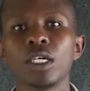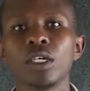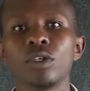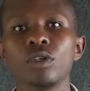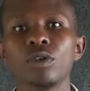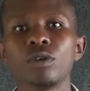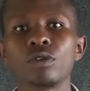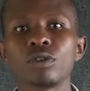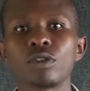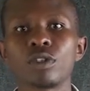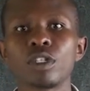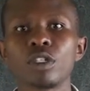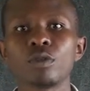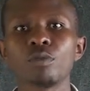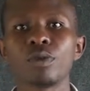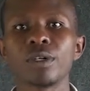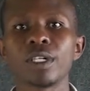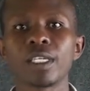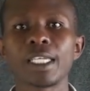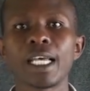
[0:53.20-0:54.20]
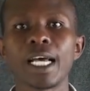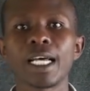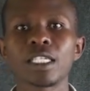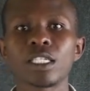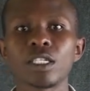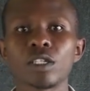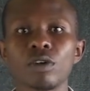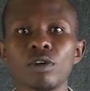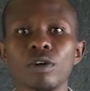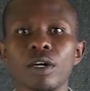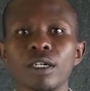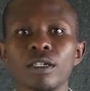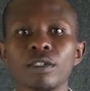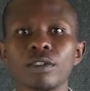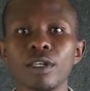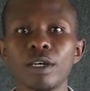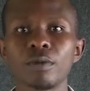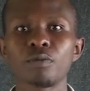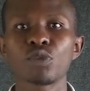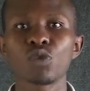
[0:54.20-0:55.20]
you simply just go and
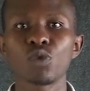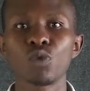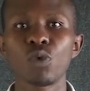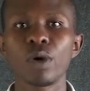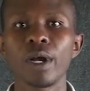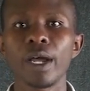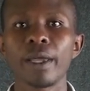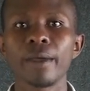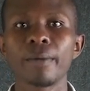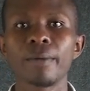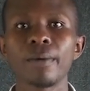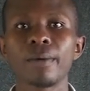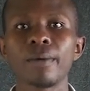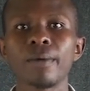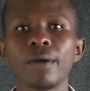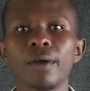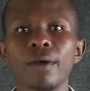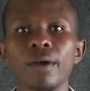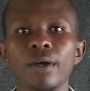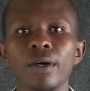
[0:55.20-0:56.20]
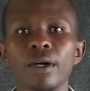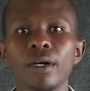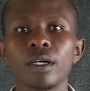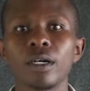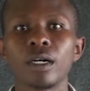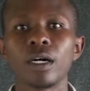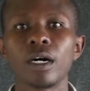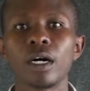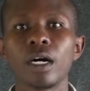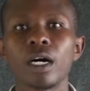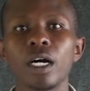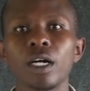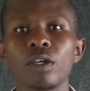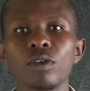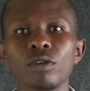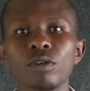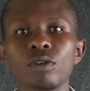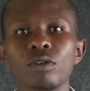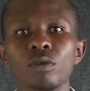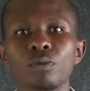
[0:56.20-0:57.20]
subscribe uh,
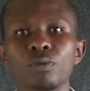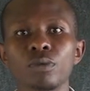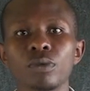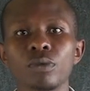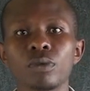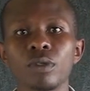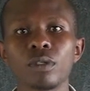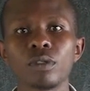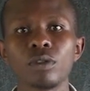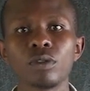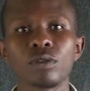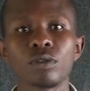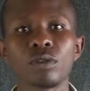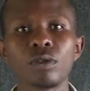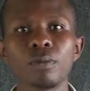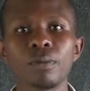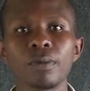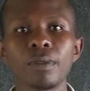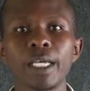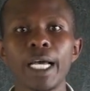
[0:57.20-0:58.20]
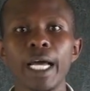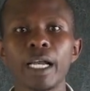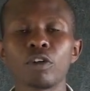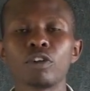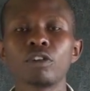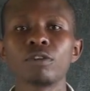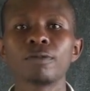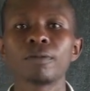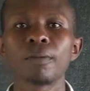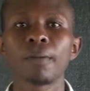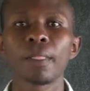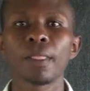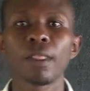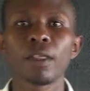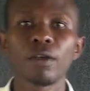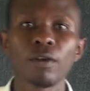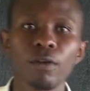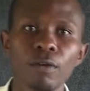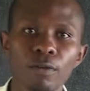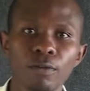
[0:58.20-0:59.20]
YouTube, YouTube channel
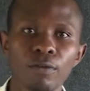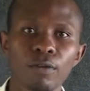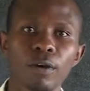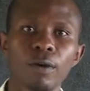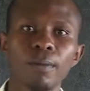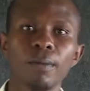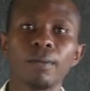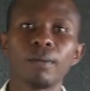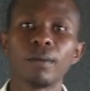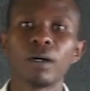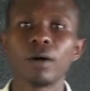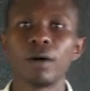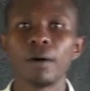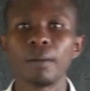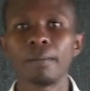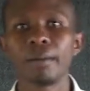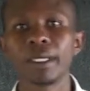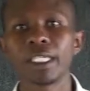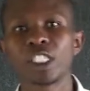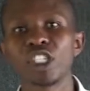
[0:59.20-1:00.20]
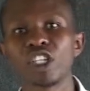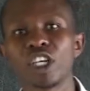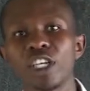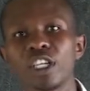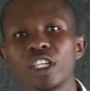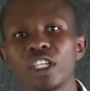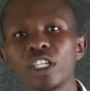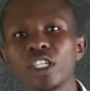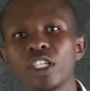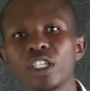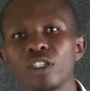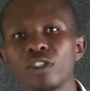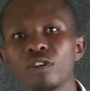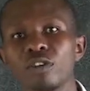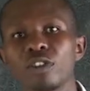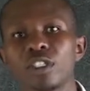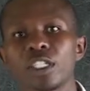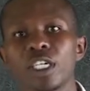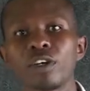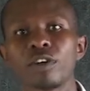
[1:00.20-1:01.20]
from BTN.
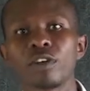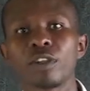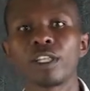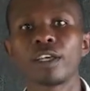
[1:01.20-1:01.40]
You check on